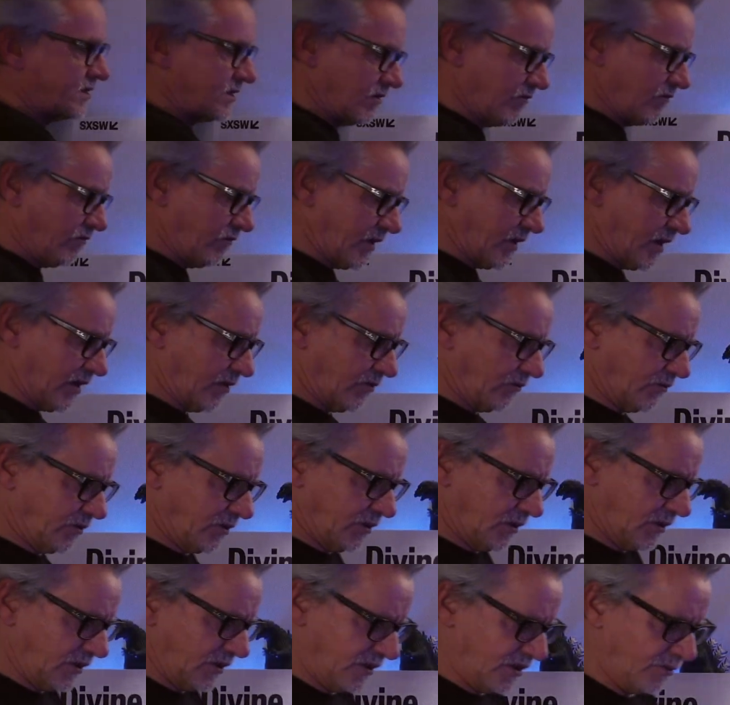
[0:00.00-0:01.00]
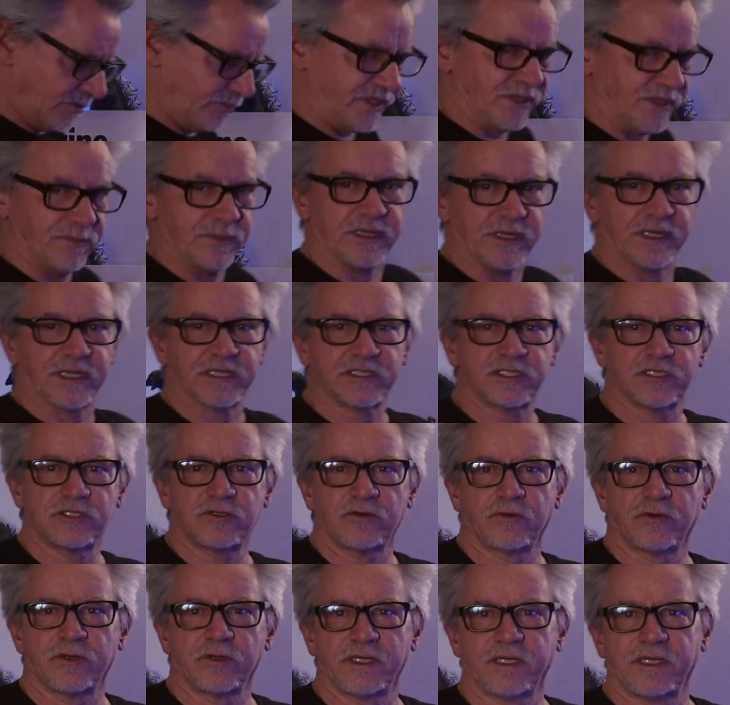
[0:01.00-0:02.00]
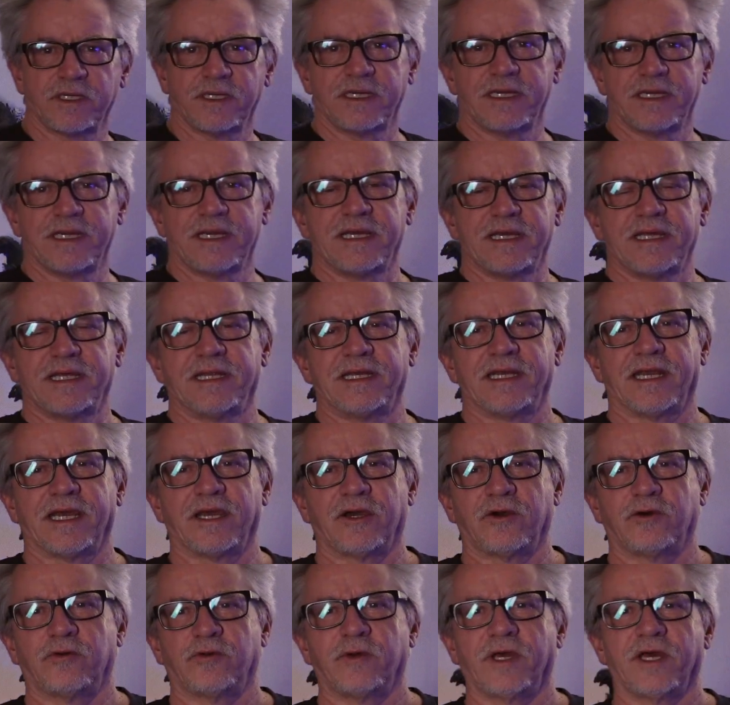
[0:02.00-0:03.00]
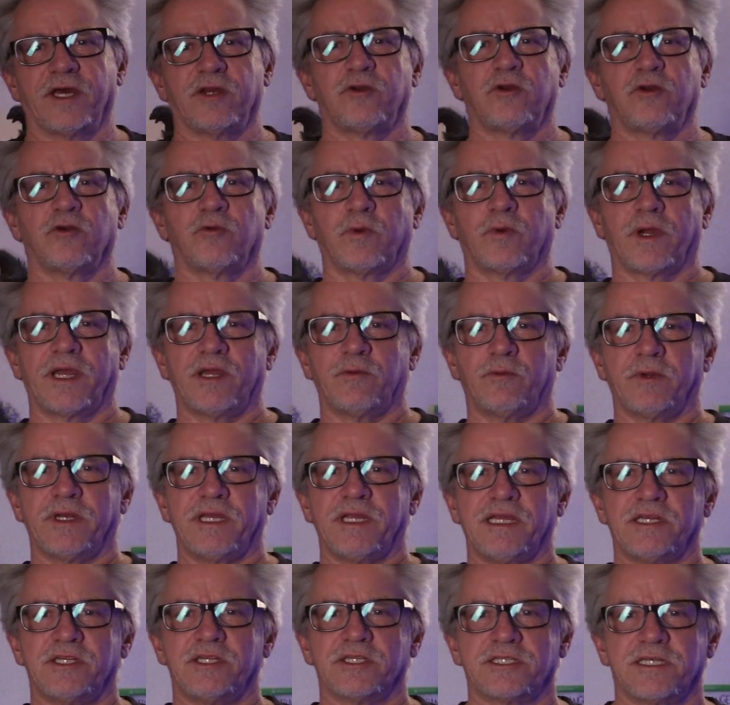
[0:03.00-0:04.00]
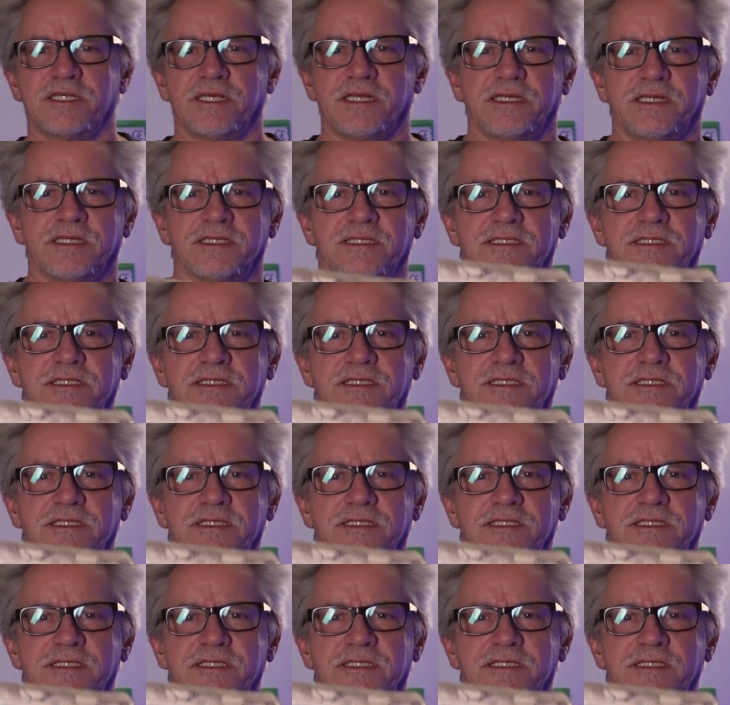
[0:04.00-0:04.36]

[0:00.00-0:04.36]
and Found, the BBS story. Now, Edgar Wright, when he just did his